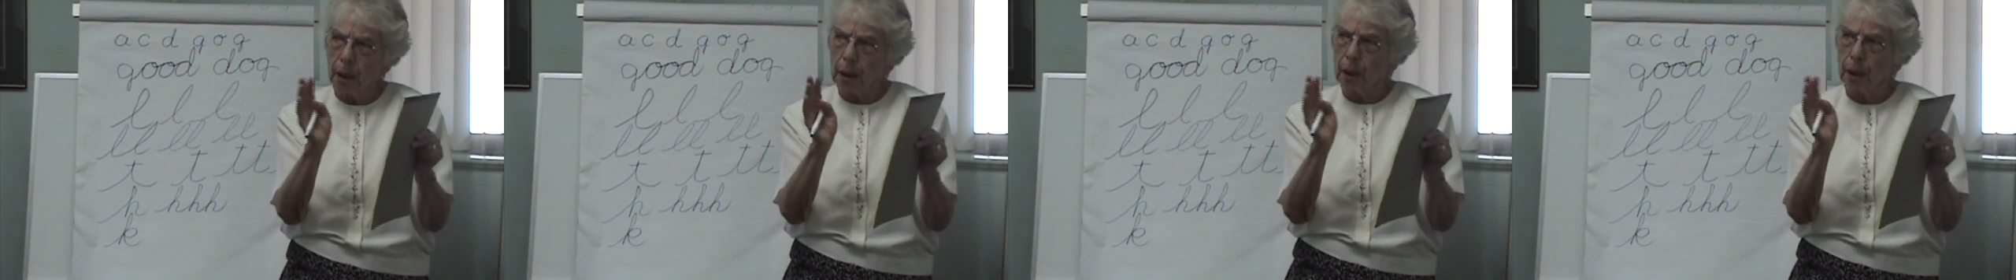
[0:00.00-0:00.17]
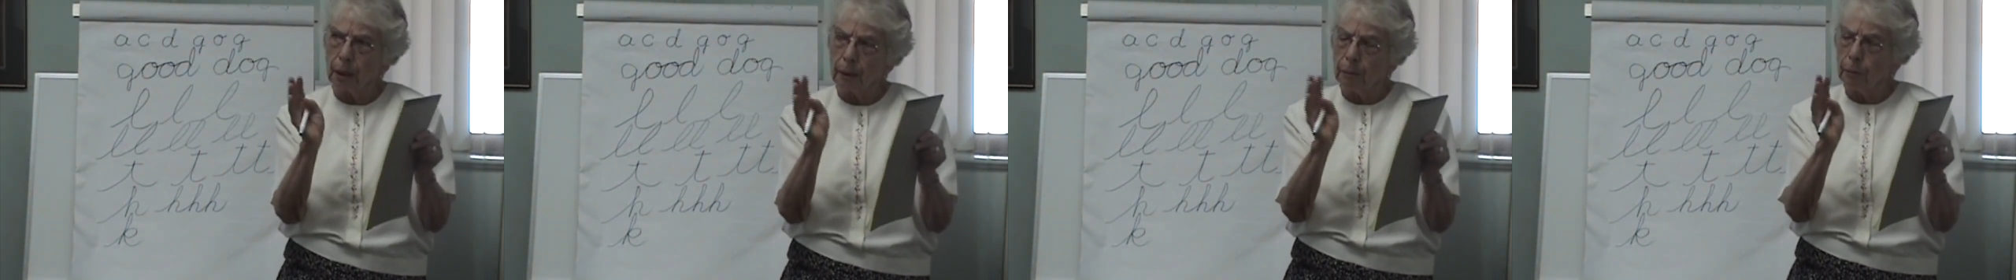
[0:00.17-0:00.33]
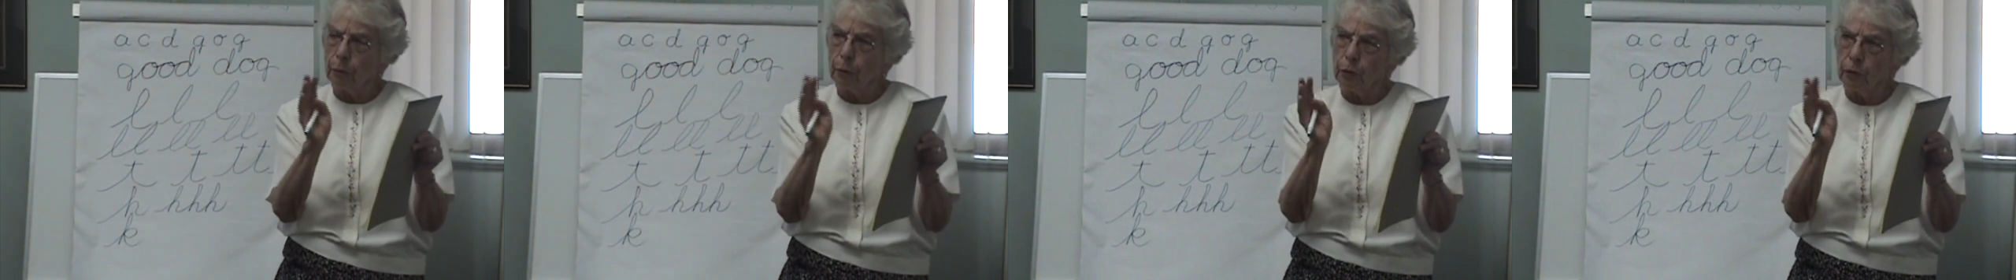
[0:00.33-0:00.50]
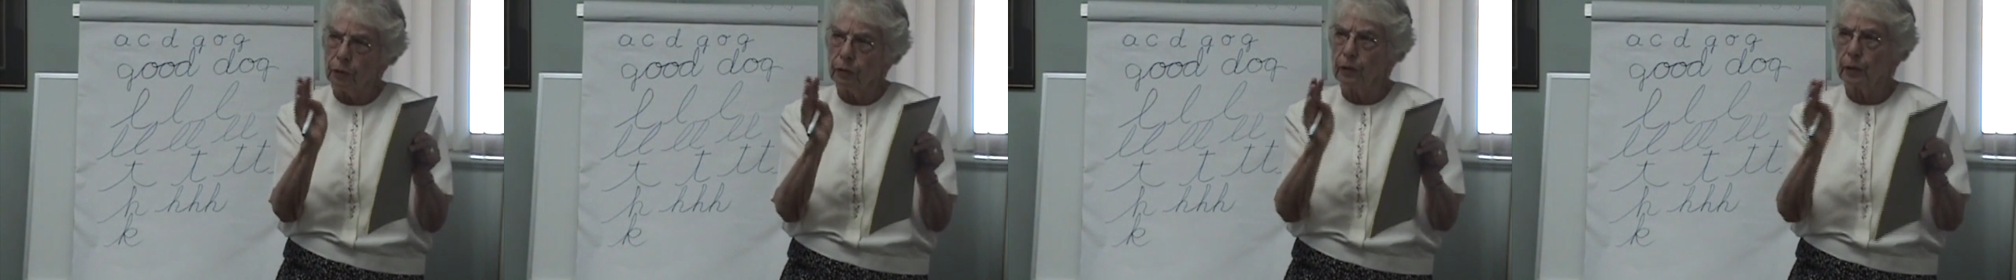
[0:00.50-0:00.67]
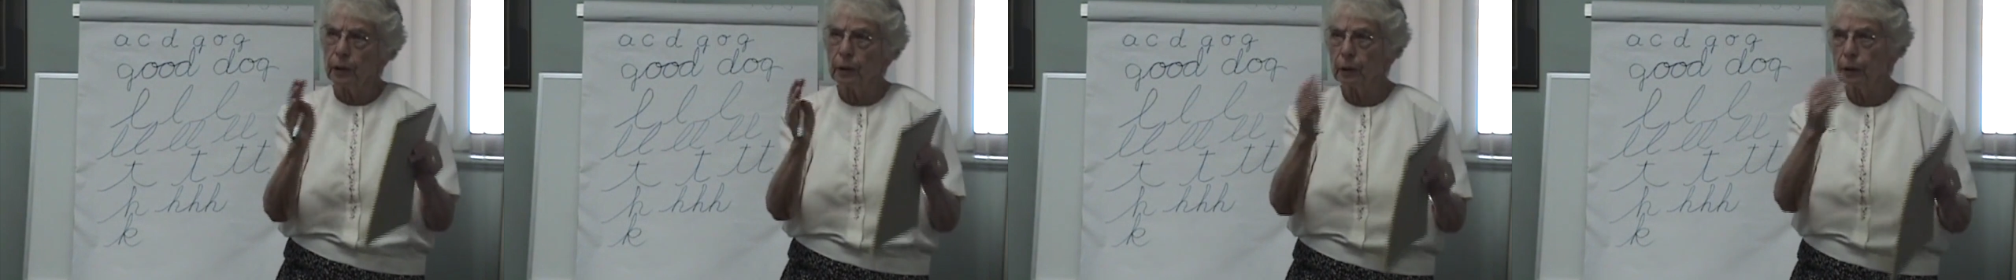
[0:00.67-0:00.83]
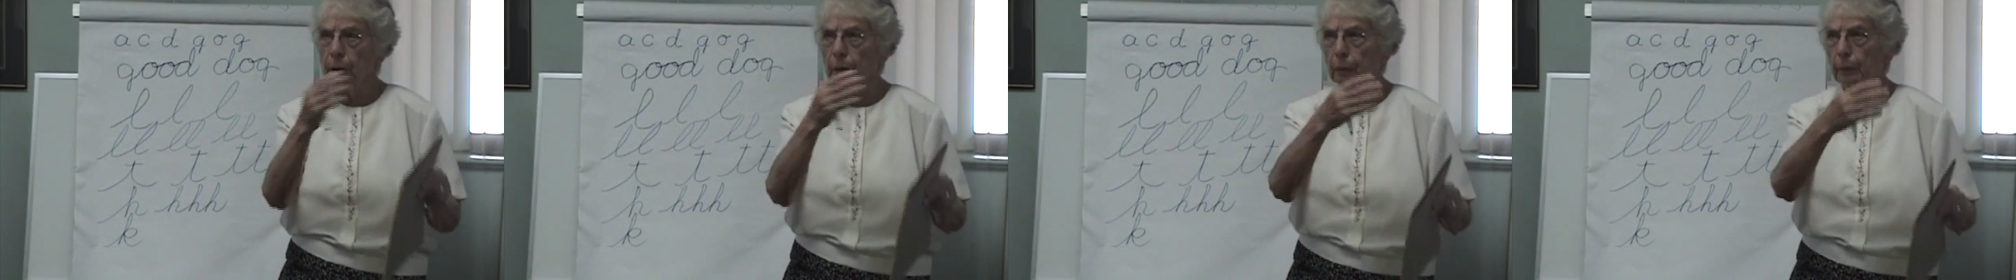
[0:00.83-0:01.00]
can move it
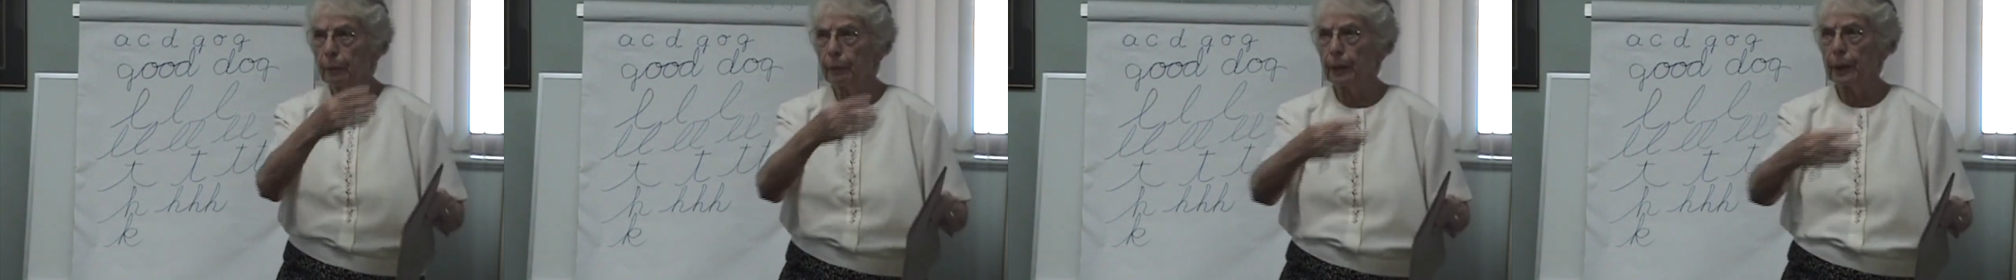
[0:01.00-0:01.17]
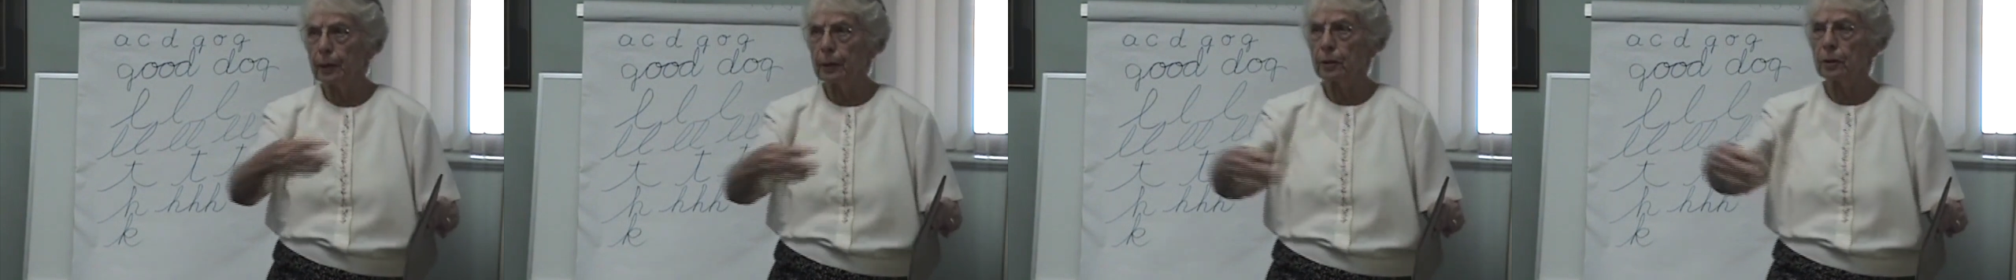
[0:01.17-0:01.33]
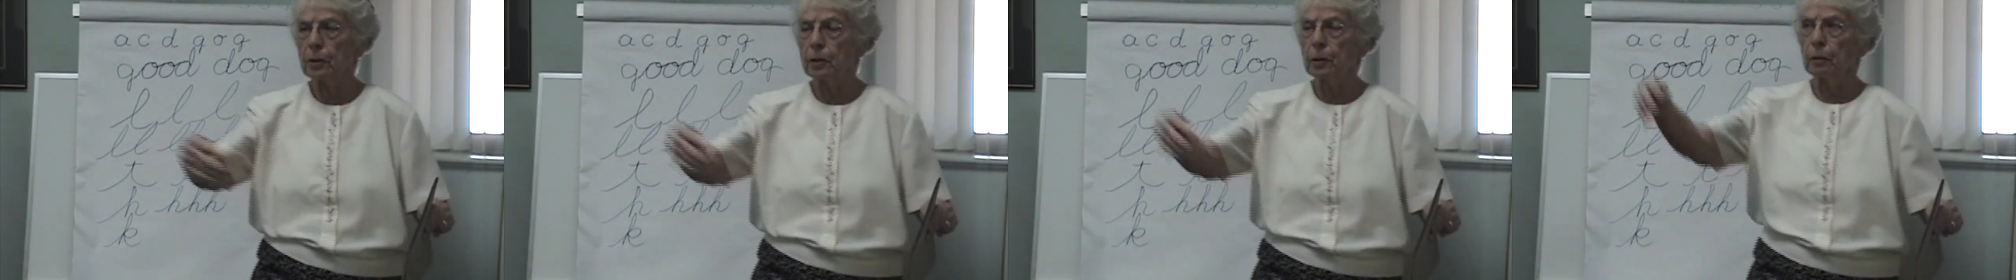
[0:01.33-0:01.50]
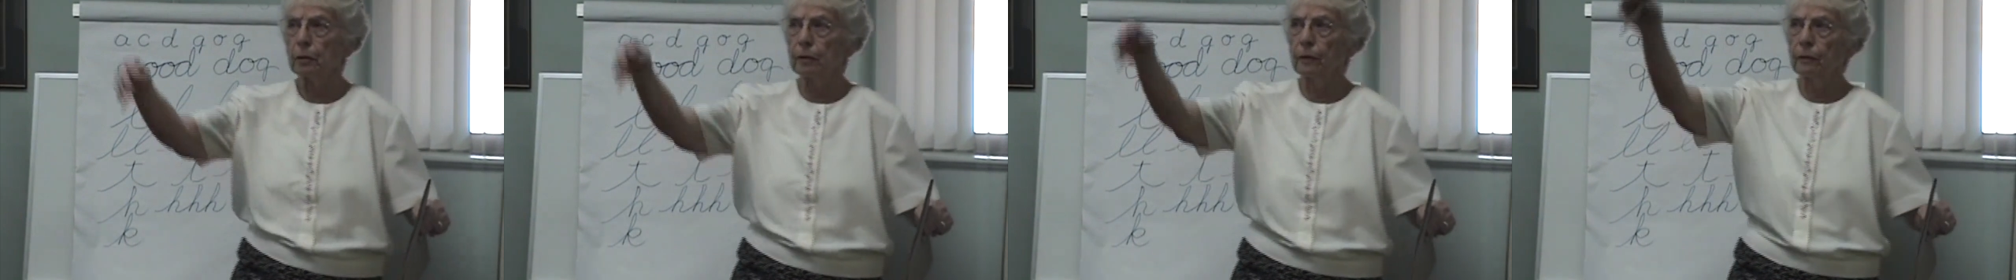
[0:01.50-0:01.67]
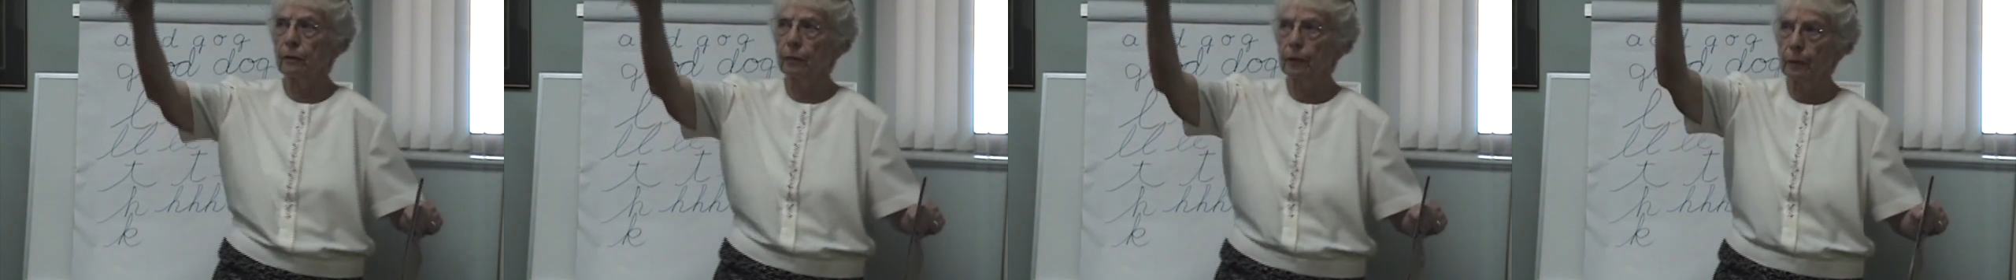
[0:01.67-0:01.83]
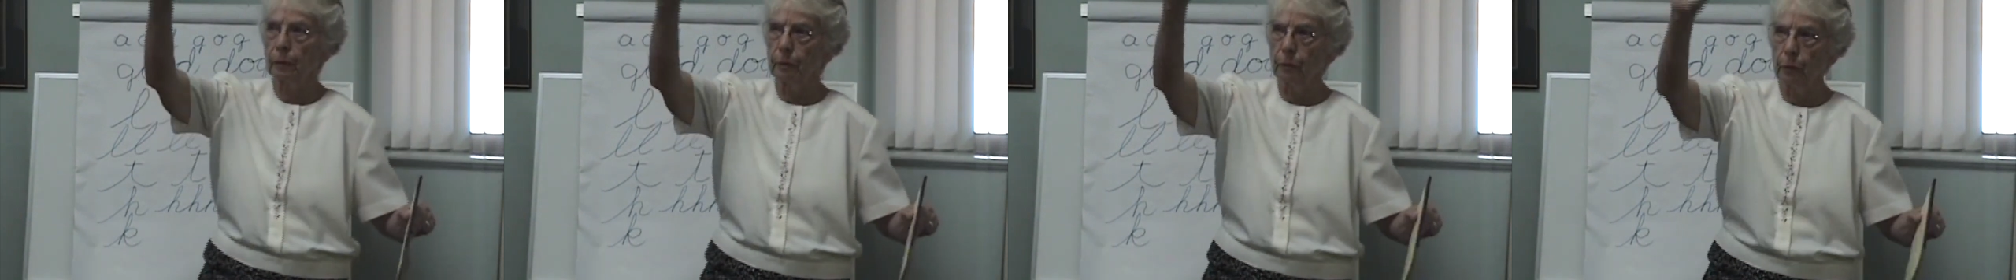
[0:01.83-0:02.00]
a little bit, so
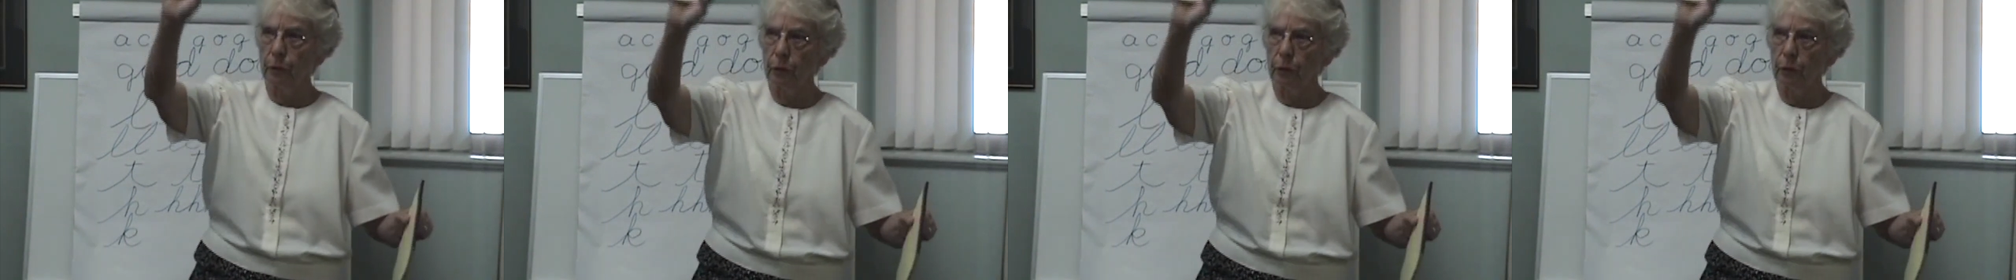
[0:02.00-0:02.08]
if it